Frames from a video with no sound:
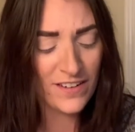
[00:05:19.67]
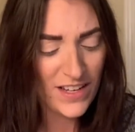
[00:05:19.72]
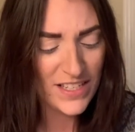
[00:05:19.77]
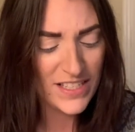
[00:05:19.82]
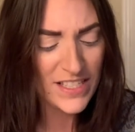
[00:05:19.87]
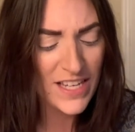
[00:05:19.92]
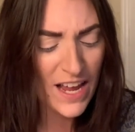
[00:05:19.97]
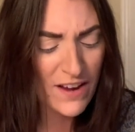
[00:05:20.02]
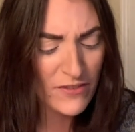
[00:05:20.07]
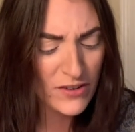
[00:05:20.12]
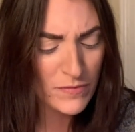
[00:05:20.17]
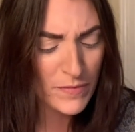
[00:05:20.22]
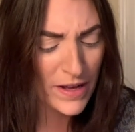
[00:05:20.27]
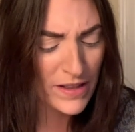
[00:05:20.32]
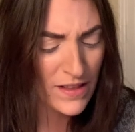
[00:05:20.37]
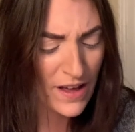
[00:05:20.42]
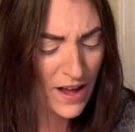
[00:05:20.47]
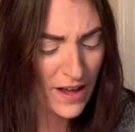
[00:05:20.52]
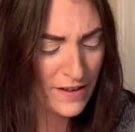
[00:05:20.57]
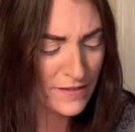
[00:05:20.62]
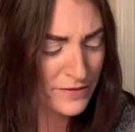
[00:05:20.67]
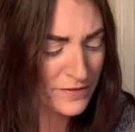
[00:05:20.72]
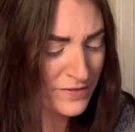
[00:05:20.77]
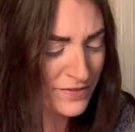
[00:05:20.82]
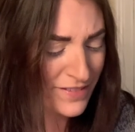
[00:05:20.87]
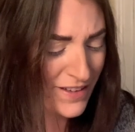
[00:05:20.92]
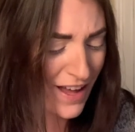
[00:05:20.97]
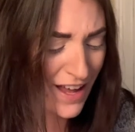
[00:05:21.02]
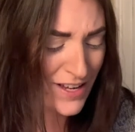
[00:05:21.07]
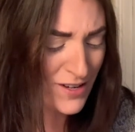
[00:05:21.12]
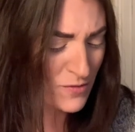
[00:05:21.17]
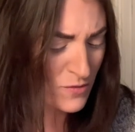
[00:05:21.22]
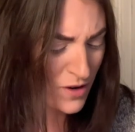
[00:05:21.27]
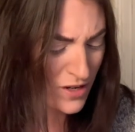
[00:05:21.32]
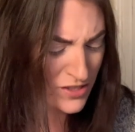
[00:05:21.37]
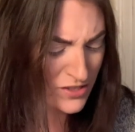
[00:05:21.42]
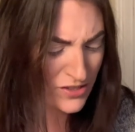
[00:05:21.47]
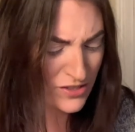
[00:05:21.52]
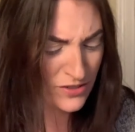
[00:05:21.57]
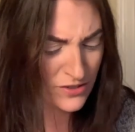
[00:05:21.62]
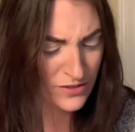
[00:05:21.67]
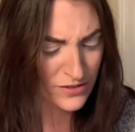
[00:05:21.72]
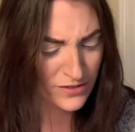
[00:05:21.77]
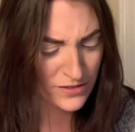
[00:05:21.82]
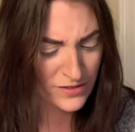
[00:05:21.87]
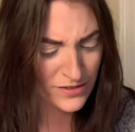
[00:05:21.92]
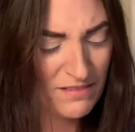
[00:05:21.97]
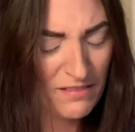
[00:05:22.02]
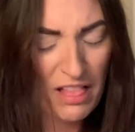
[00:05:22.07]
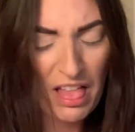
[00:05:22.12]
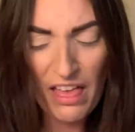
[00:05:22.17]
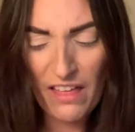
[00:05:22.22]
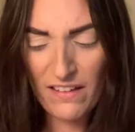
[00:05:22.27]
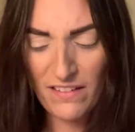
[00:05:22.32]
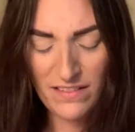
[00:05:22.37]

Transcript: Never in my life. I don't want to. Blah